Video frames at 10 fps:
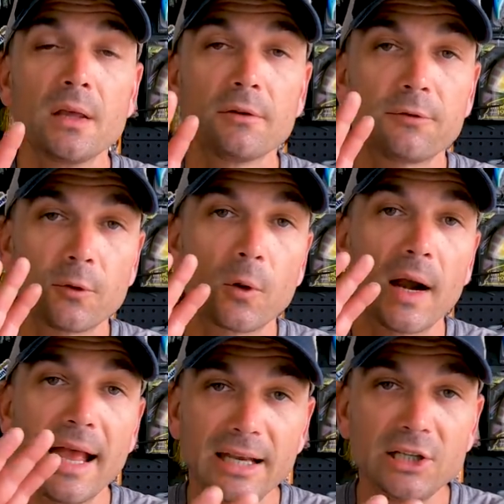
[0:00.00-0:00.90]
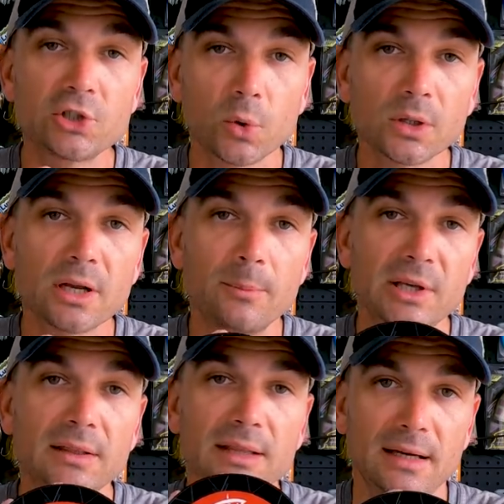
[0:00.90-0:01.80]
For any
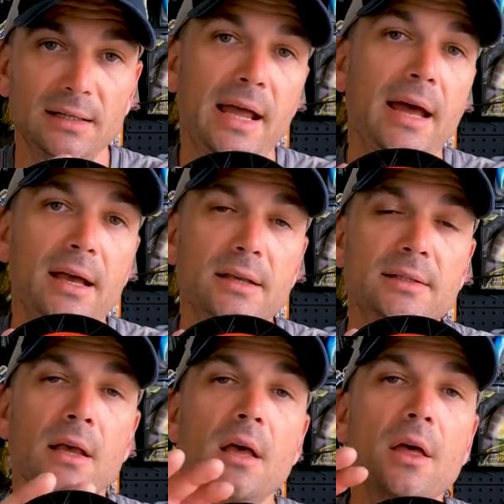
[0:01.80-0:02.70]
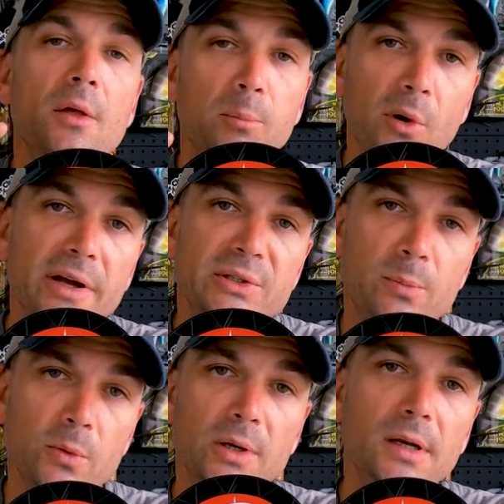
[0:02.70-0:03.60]
shortcoming that it has, the price
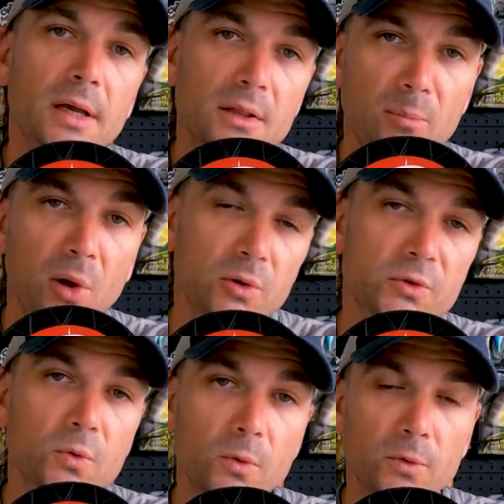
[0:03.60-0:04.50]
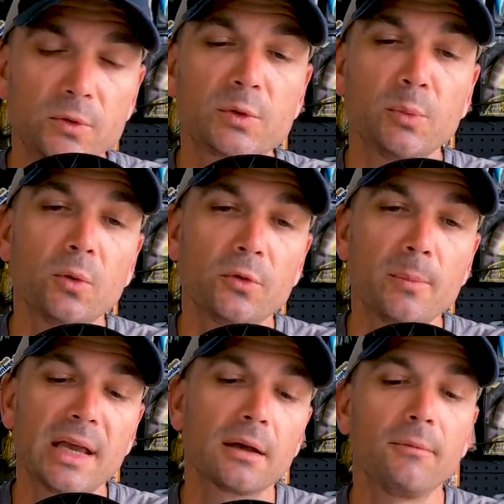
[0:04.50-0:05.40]
point and the bulk spools
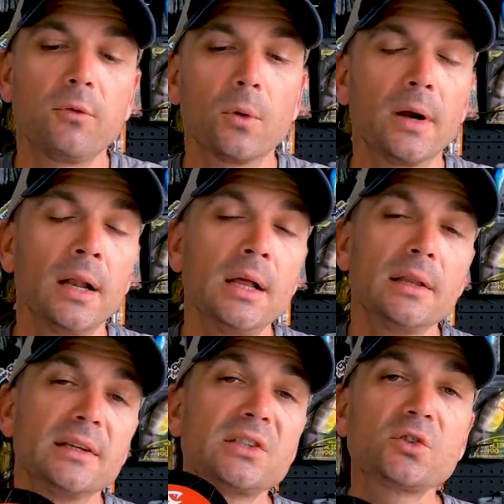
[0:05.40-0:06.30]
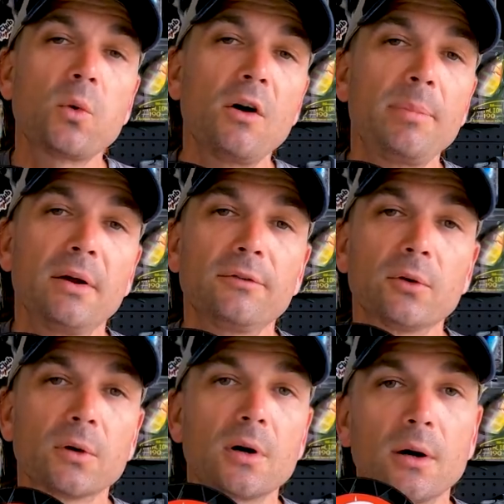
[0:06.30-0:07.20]
make up for it. This is 12 pound
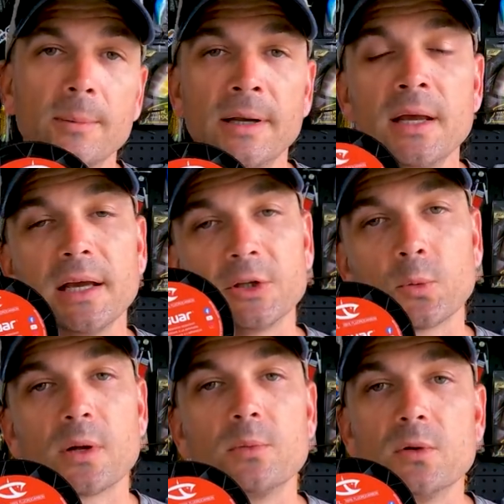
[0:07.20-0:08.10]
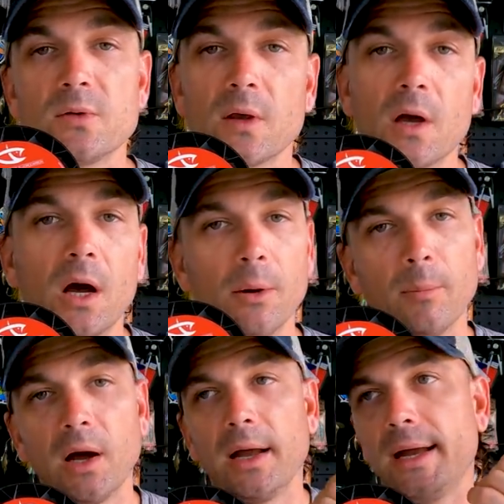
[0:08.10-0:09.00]
fluorocarbon. It's what I'm using on
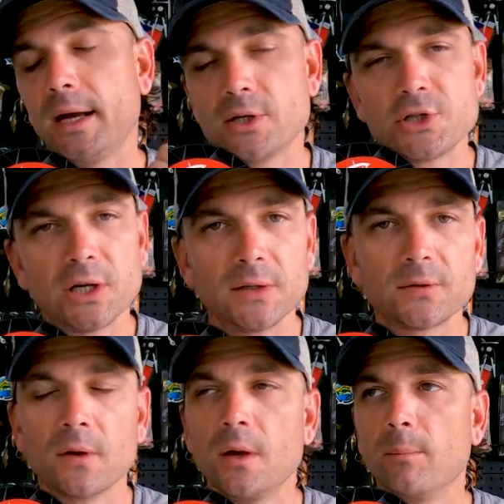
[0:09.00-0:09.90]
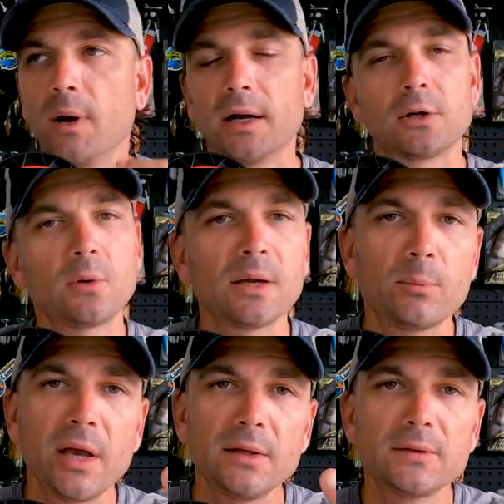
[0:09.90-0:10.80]
my hair jigs, my
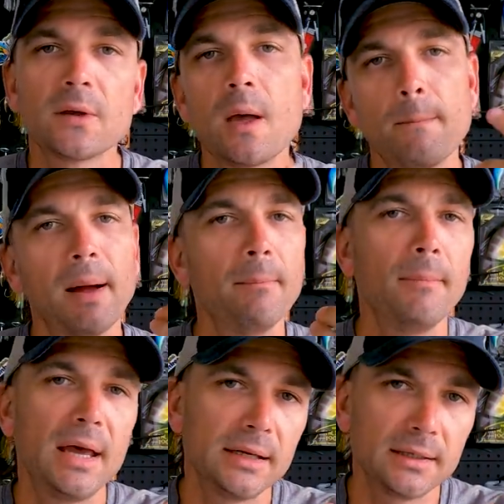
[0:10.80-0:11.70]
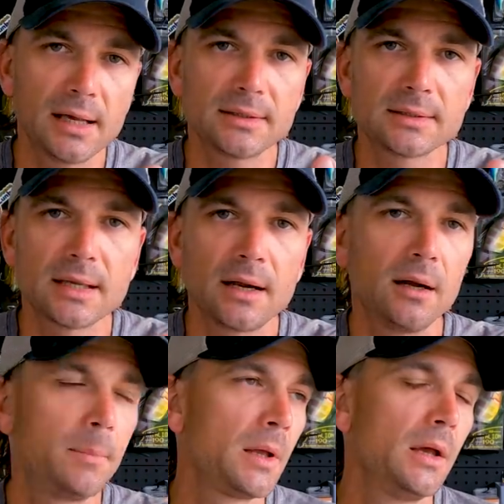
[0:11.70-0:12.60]
crankbaits, my magnet
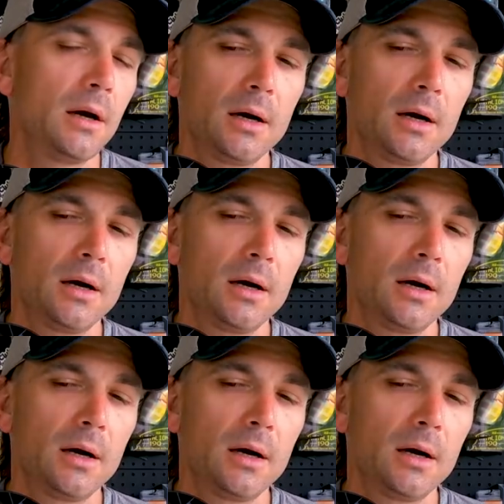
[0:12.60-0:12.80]
setup.